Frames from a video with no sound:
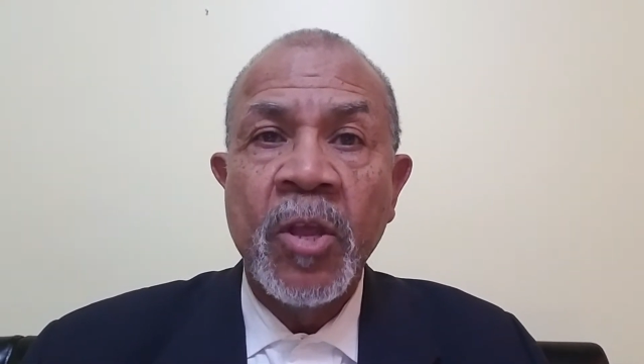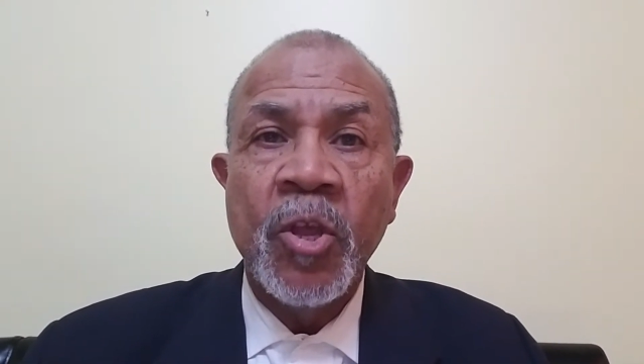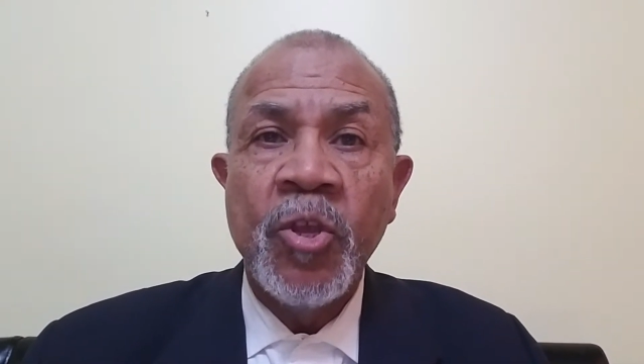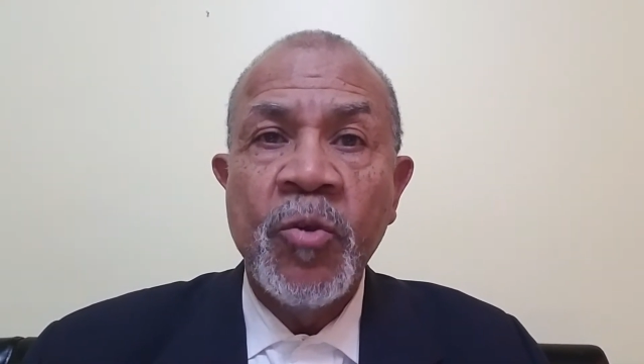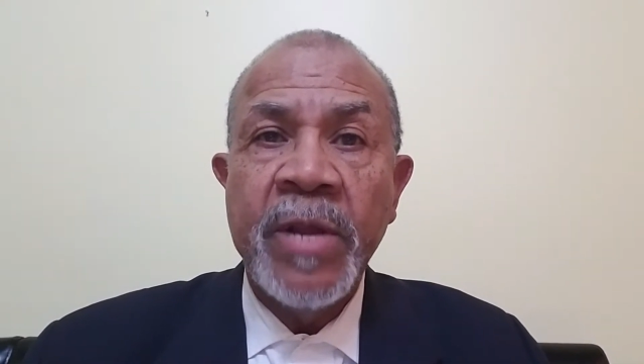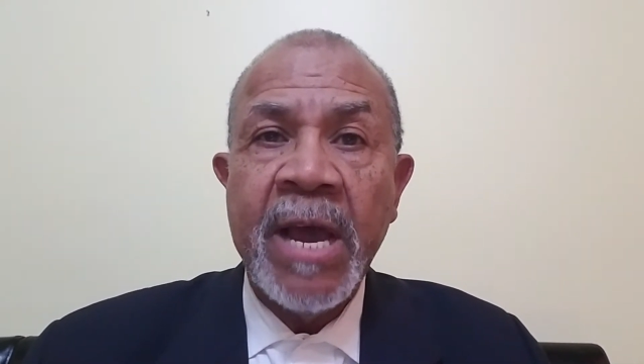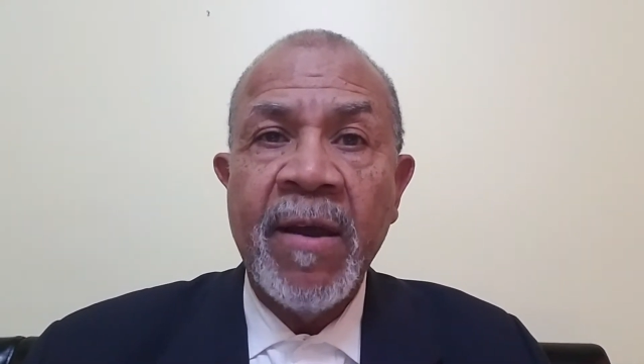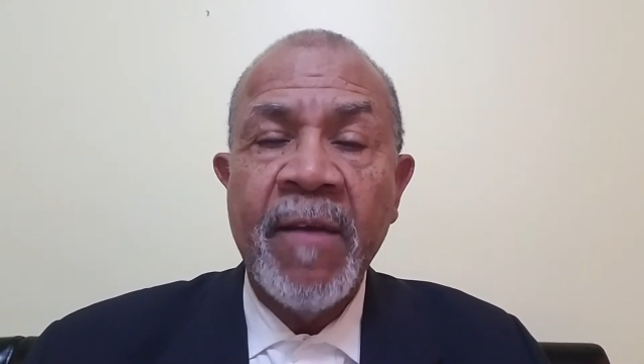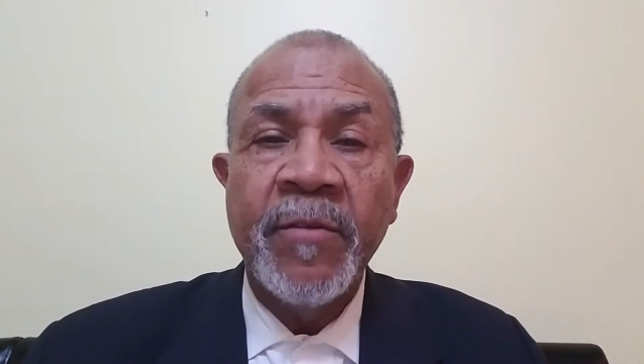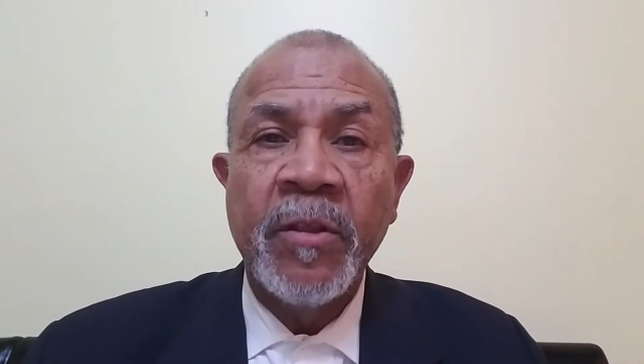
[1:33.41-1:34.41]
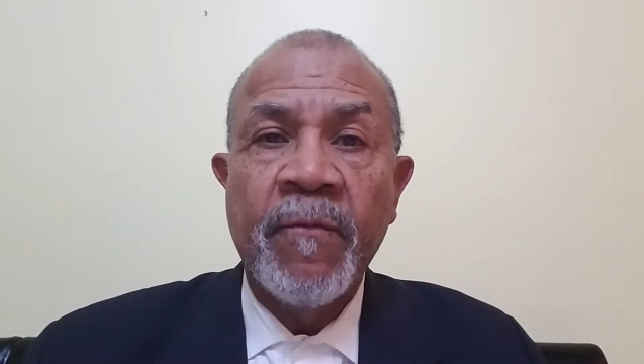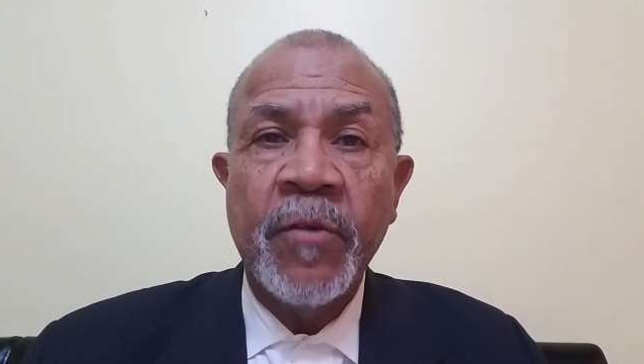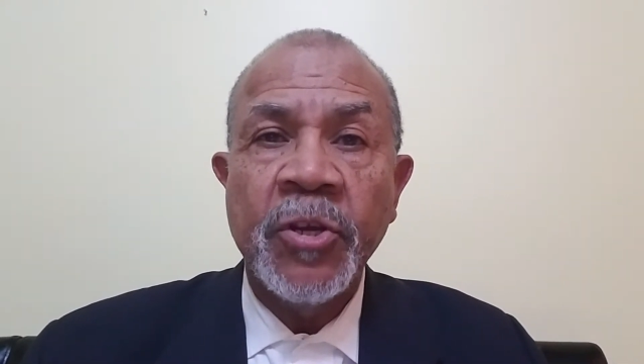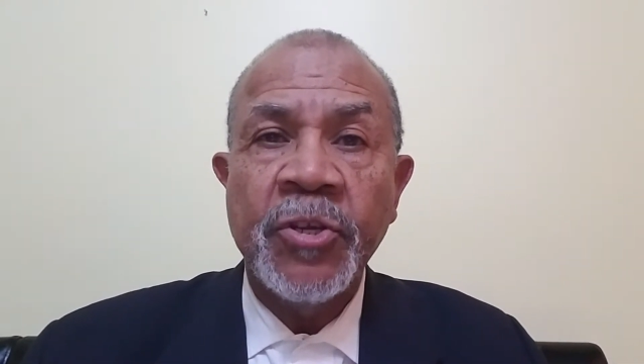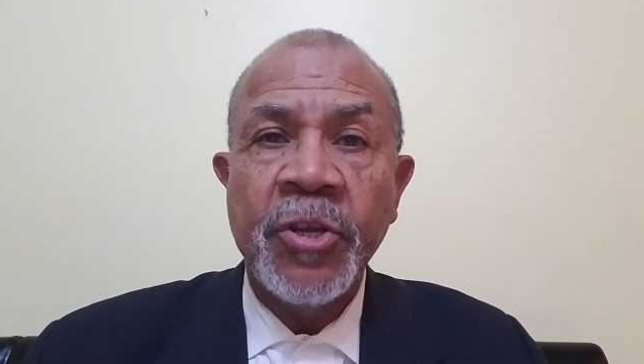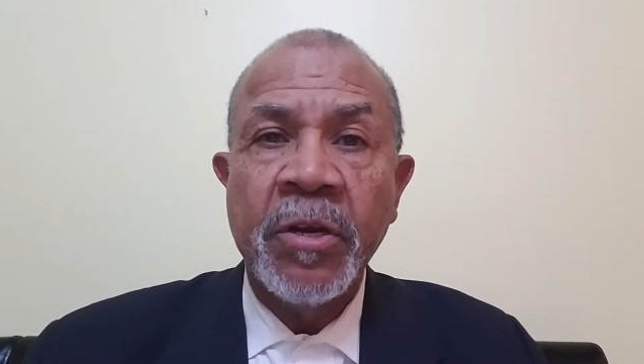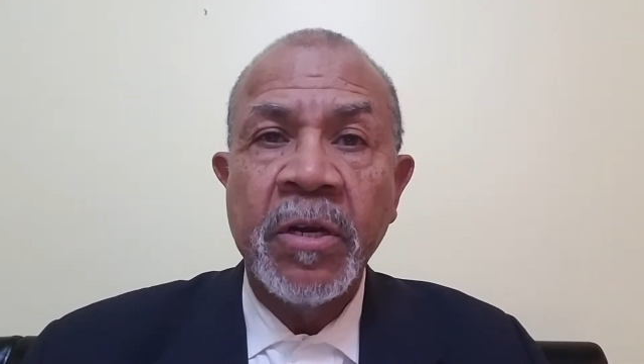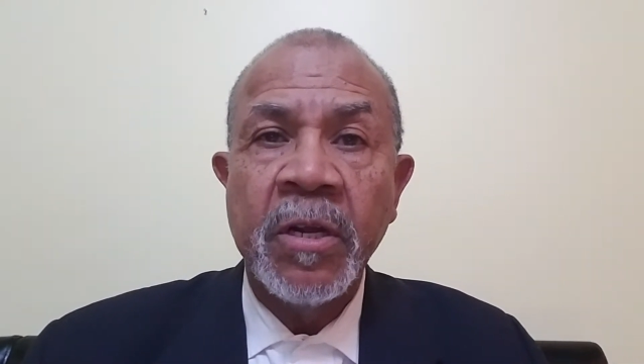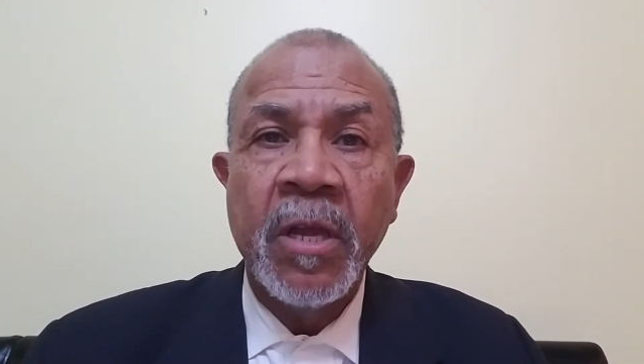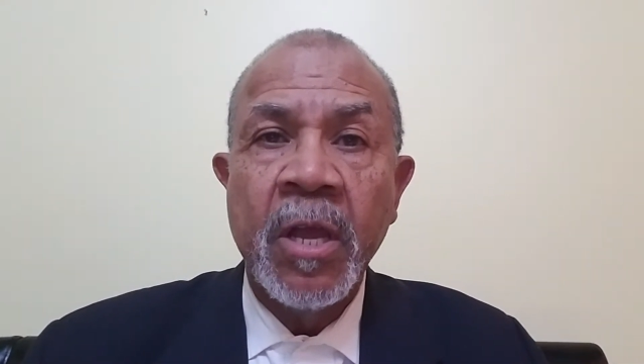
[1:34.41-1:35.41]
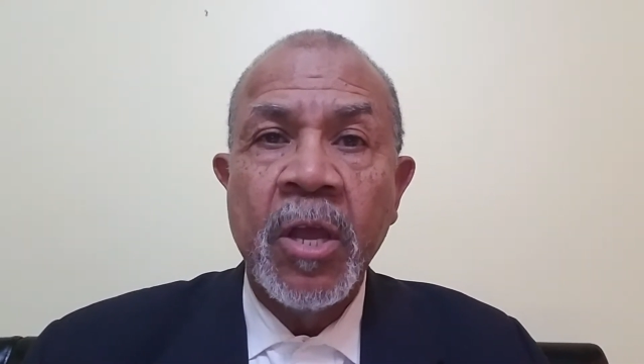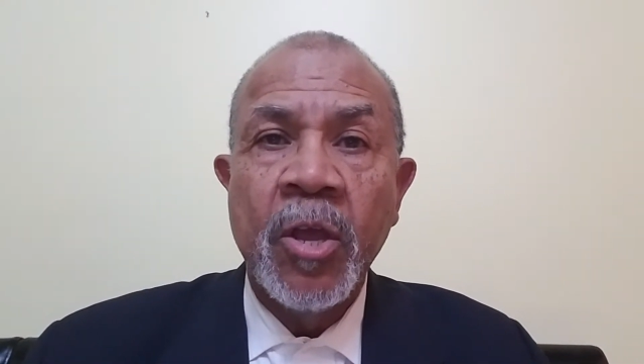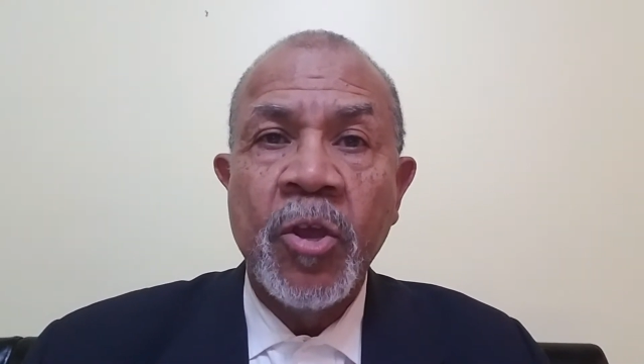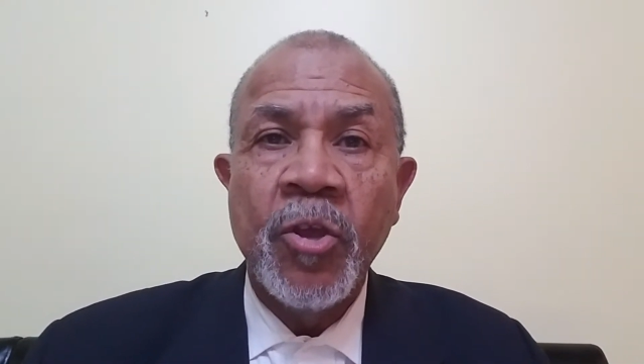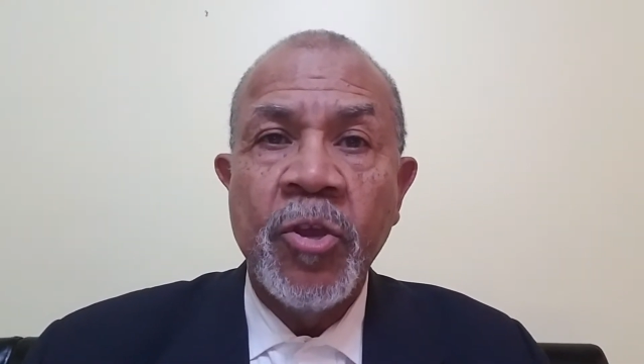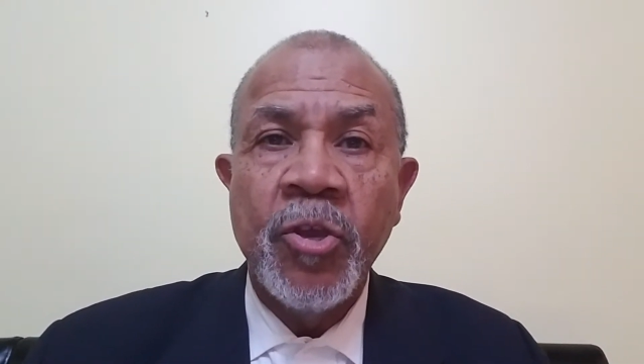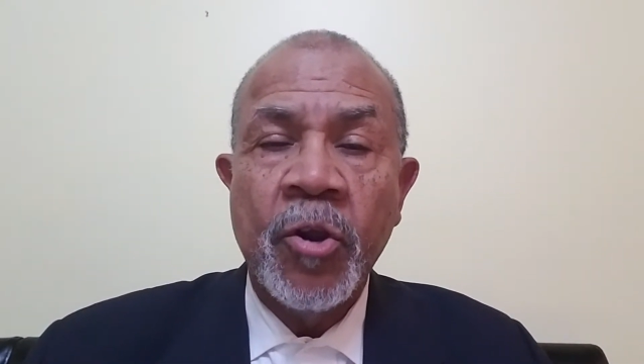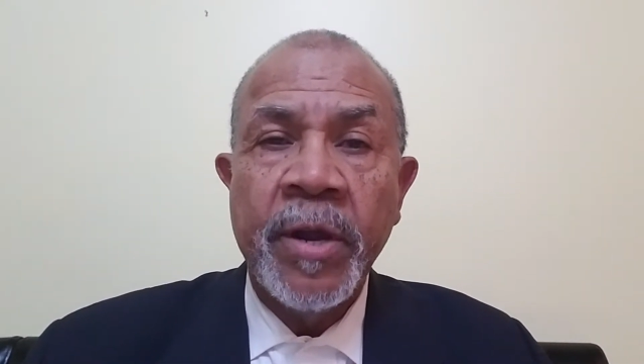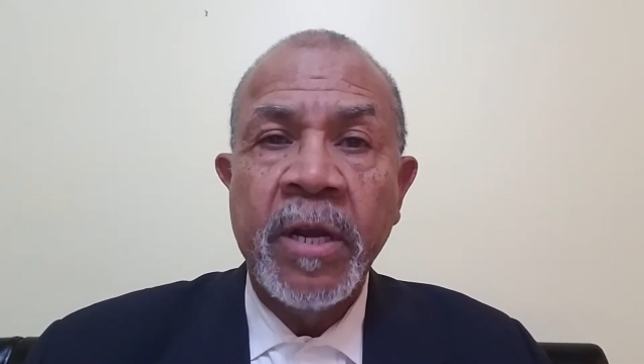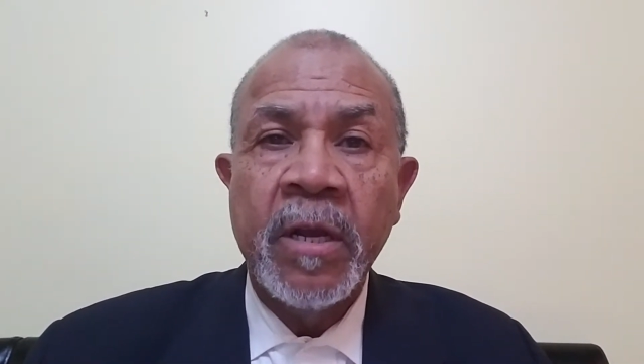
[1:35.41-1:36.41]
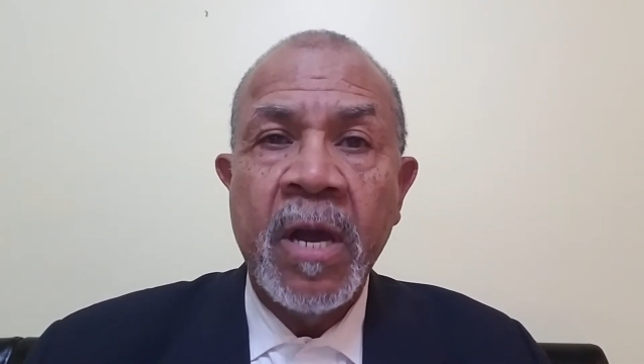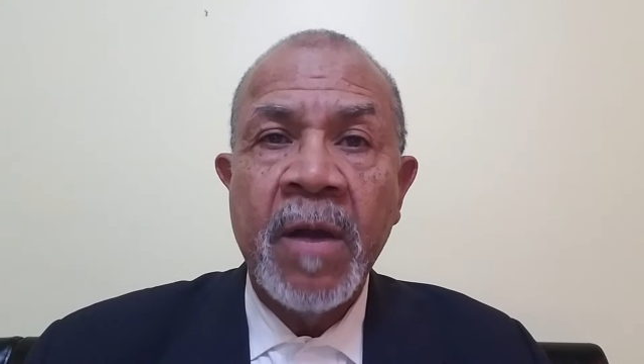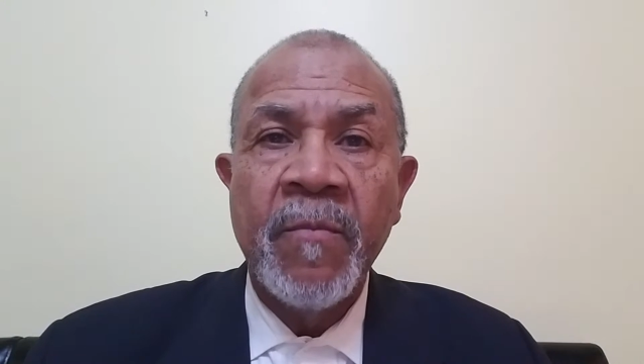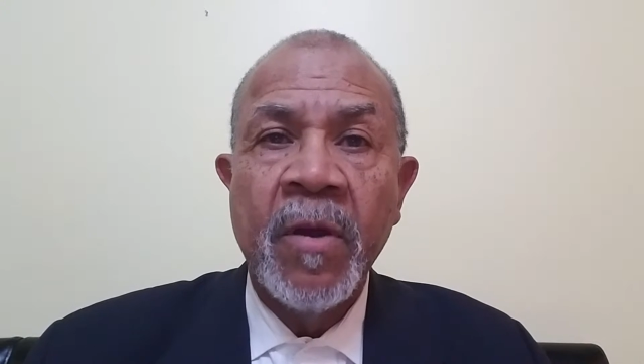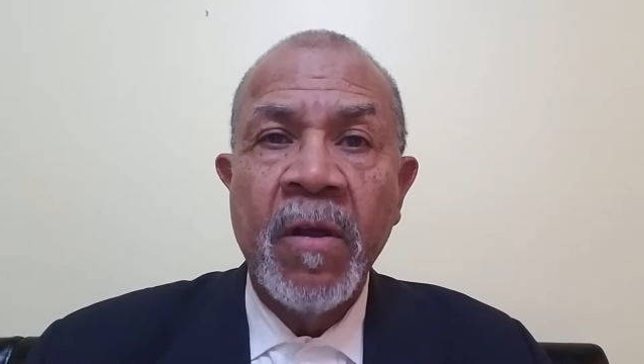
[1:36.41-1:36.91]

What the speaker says: You now have in the first year your income